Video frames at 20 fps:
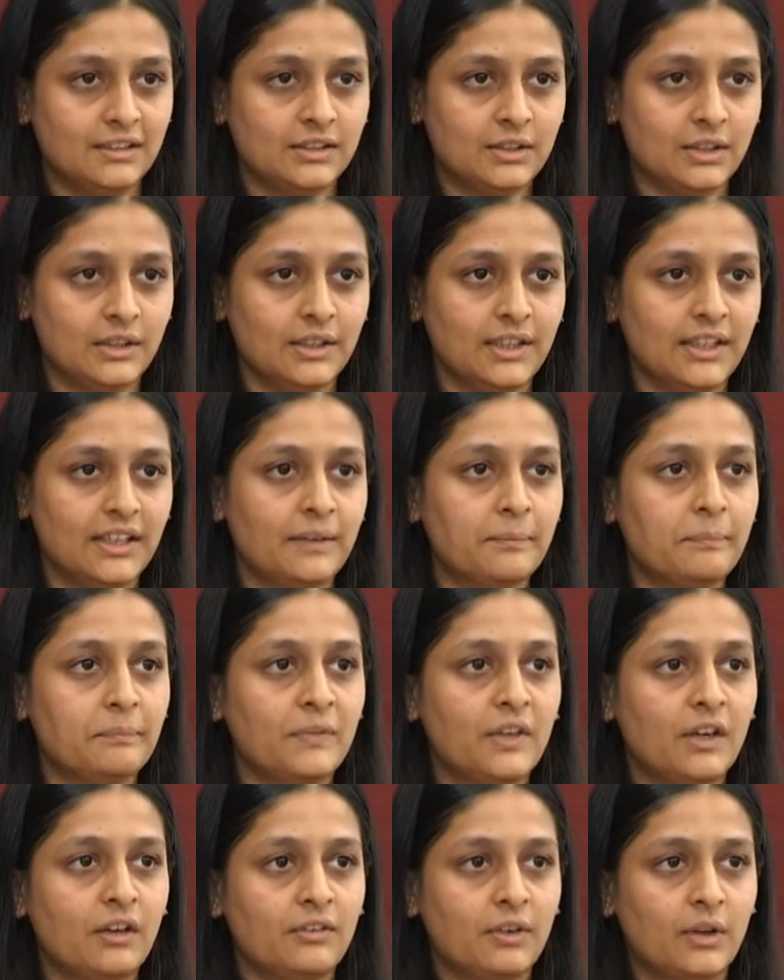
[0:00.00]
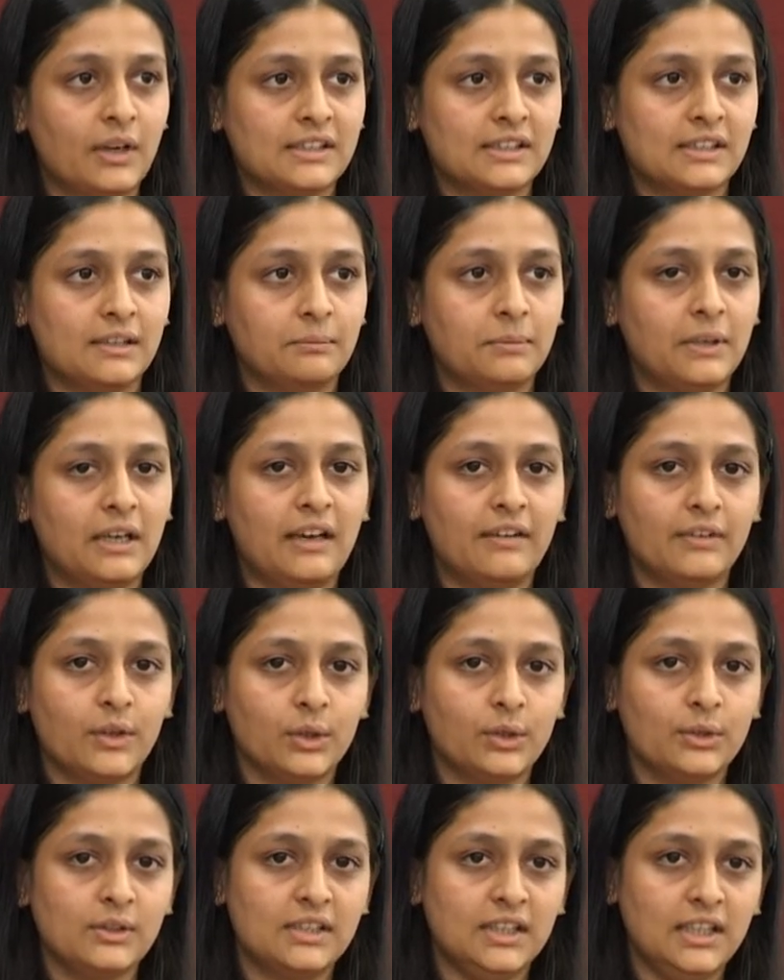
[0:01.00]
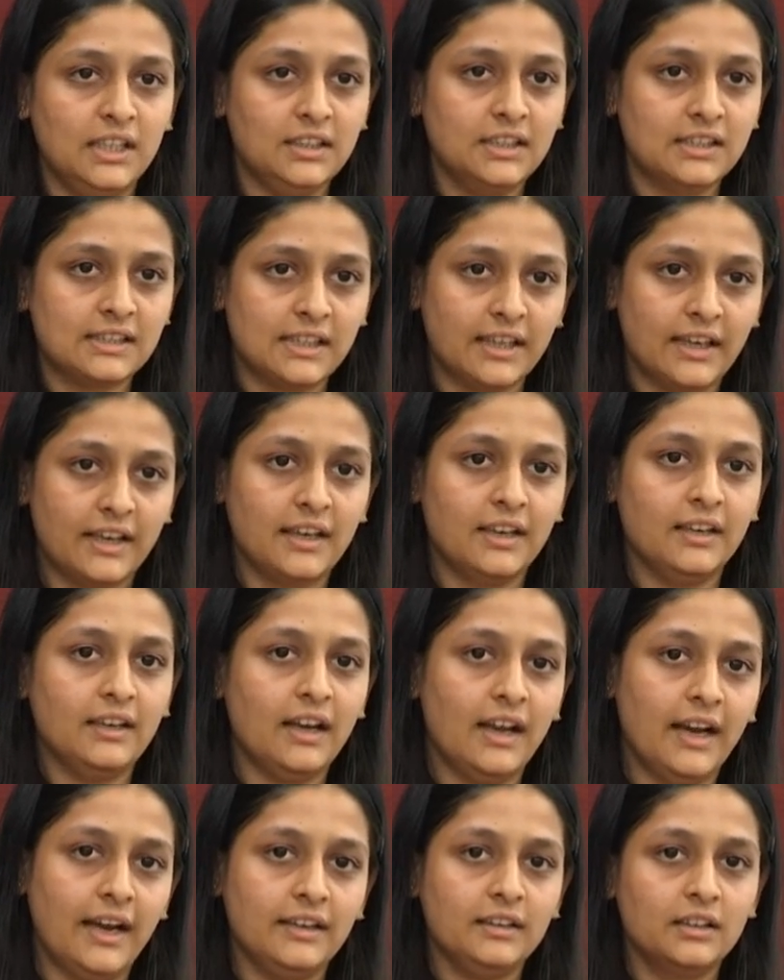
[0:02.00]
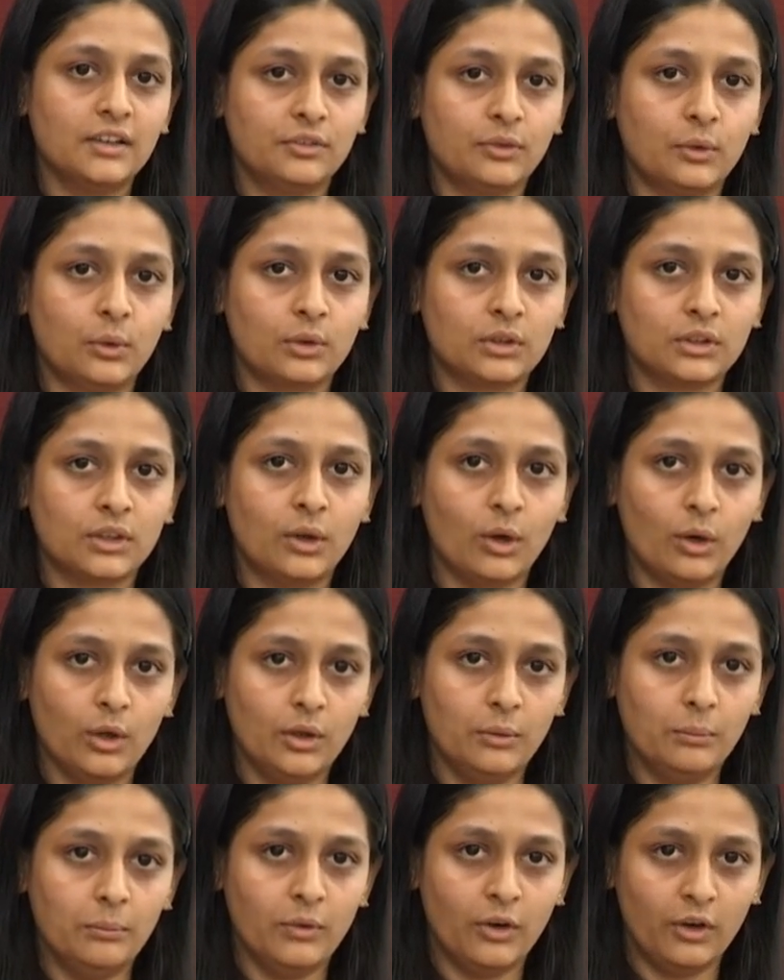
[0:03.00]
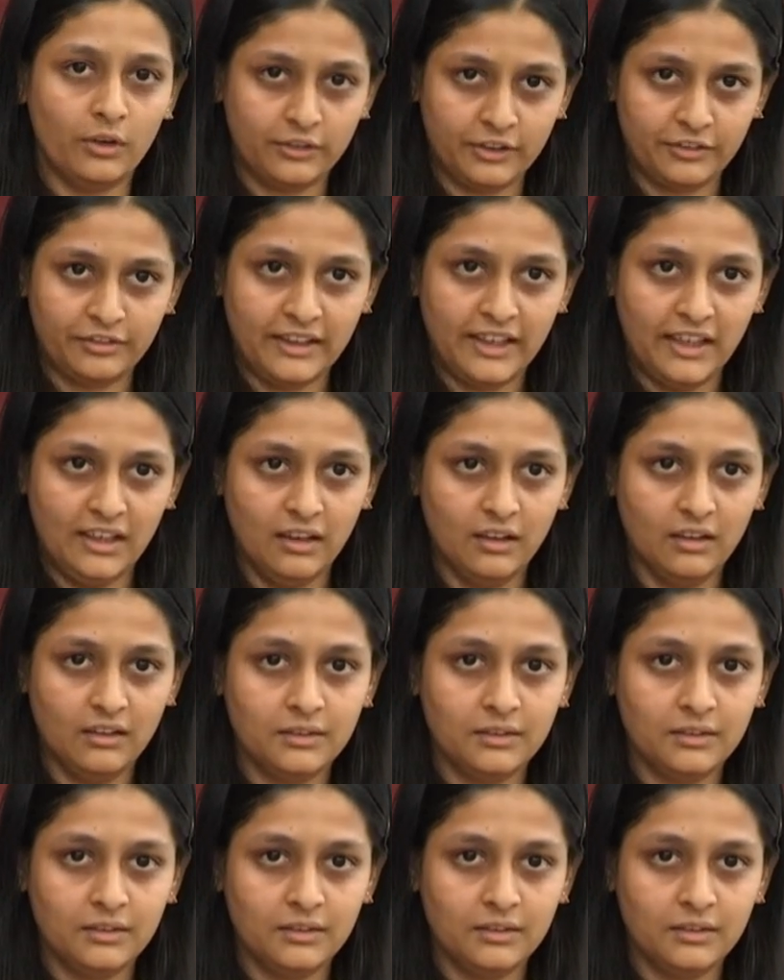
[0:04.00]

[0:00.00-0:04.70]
So, for example, I want to see the second and the fourth column of a file.